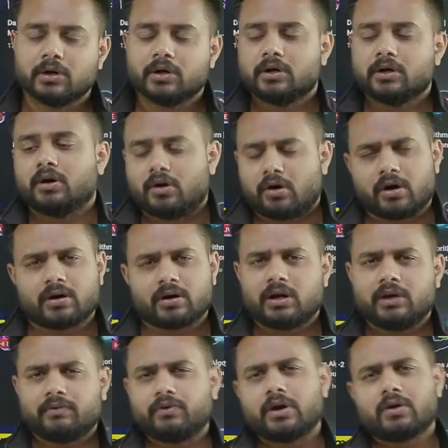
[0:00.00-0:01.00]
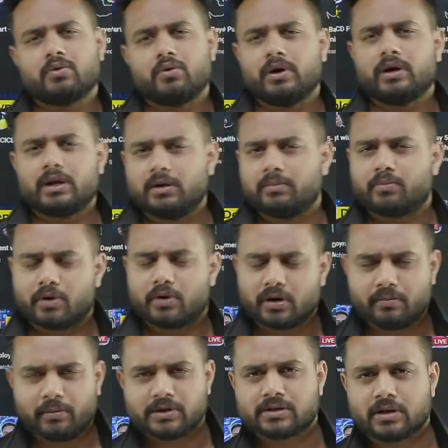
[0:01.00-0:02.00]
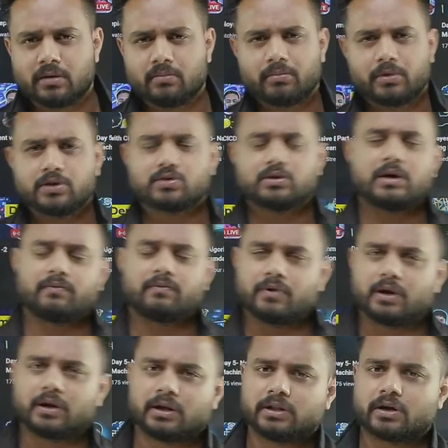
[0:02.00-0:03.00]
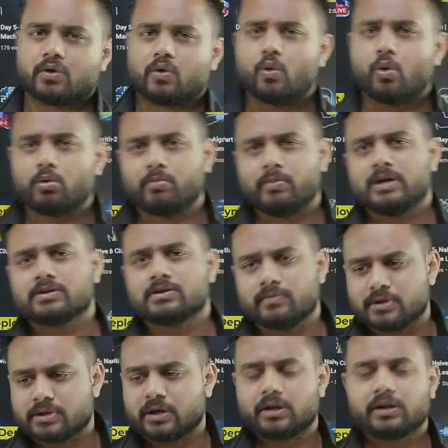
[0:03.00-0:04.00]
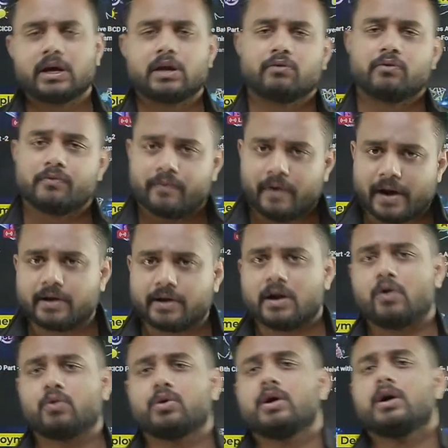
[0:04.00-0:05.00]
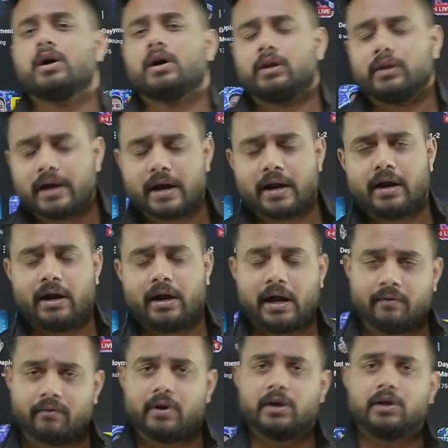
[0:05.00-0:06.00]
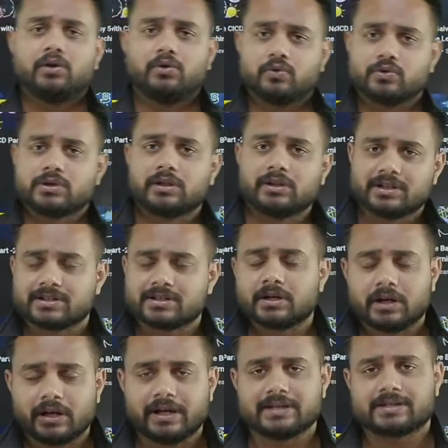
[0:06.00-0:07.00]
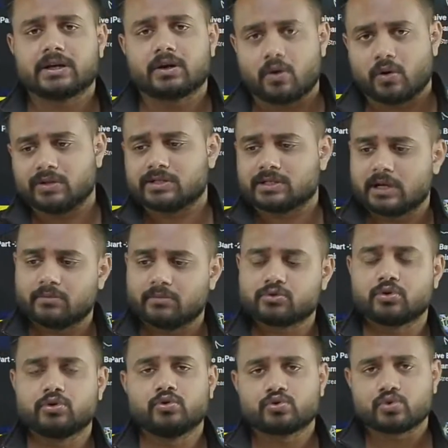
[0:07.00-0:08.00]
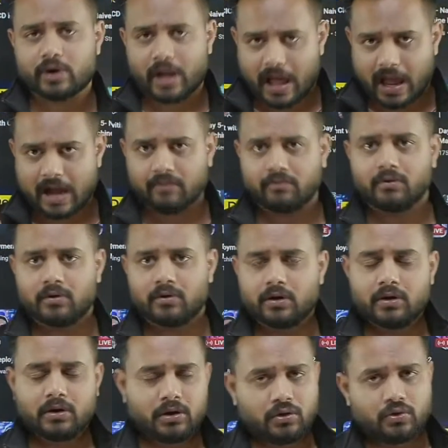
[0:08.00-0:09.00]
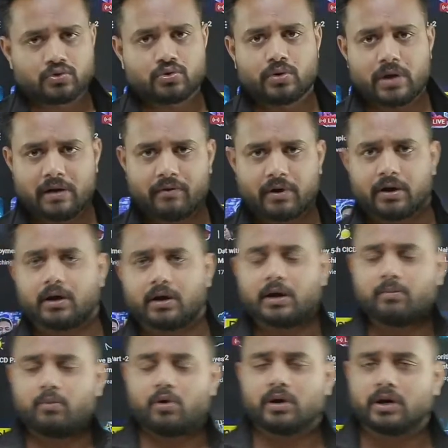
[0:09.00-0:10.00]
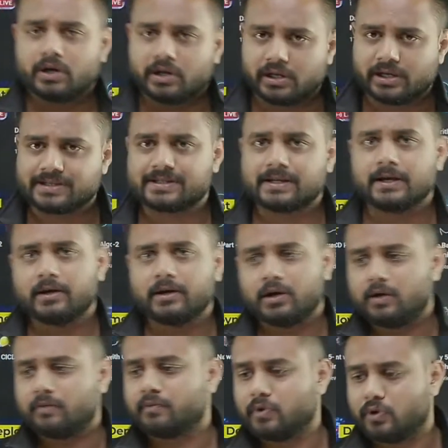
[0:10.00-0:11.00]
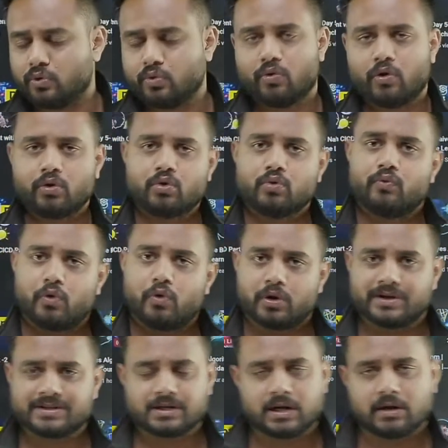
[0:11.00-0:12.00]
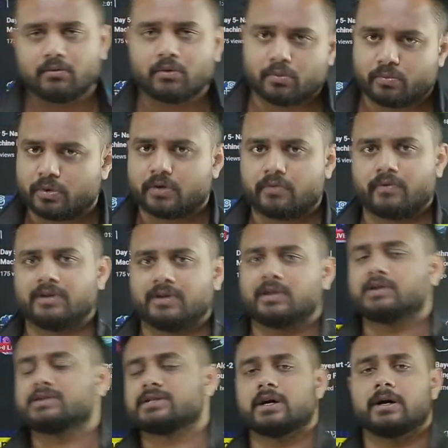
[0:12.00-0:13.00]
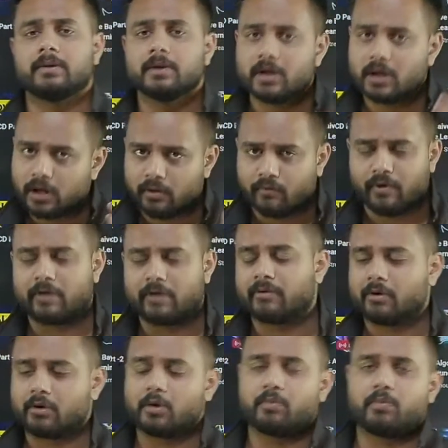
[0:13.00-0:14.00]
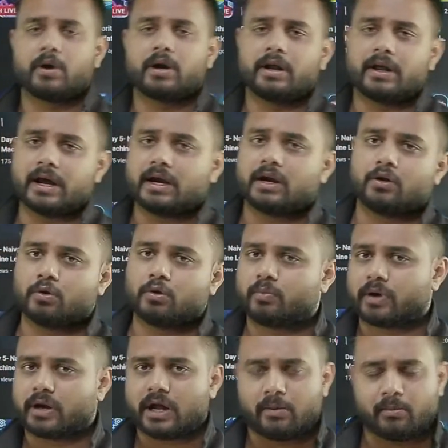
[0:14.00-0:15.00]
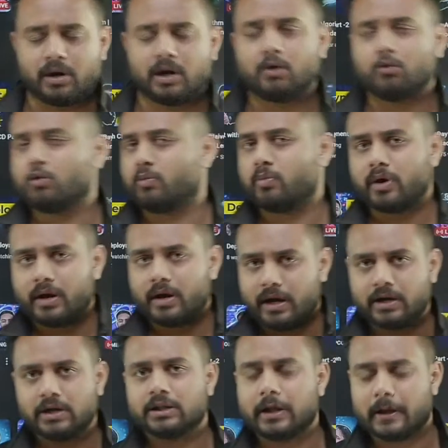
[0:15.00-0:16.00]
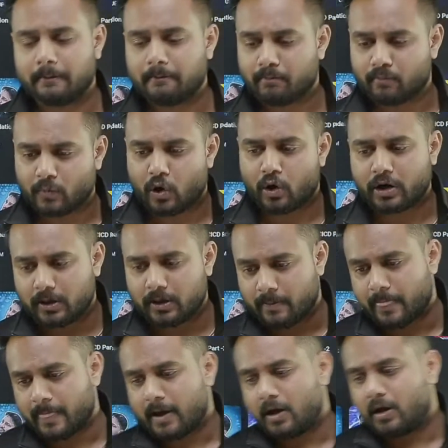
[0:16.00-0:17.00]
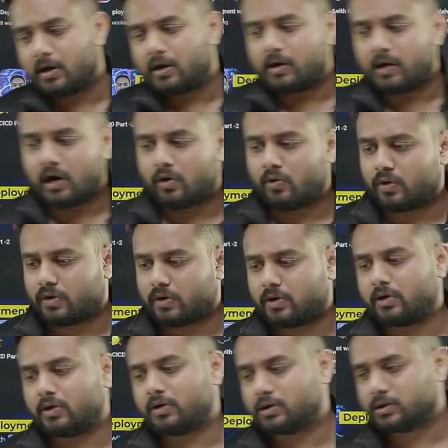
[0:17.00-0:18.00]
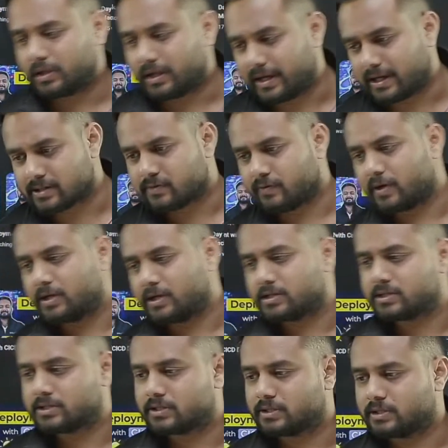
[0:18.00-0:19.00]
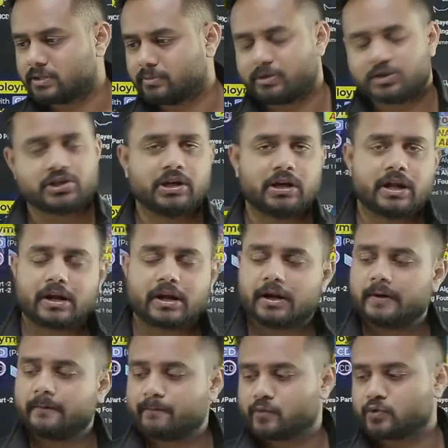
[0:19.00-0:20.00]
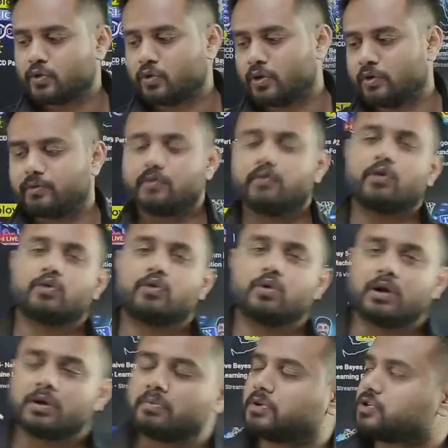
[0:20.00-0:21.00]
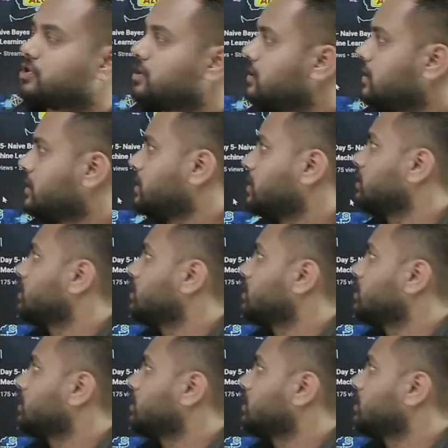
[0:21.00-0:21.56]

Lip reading: or if you are going any product based company, so definitely the code base basically there you will find out they are heavily using this DSA concept. So you should have a grip on a DSA if you want to work as a developer, whether it's a web developer, AI developer, ML developer, anything. Got it? Now the next one is machine learning. So if you want to learn machine learning,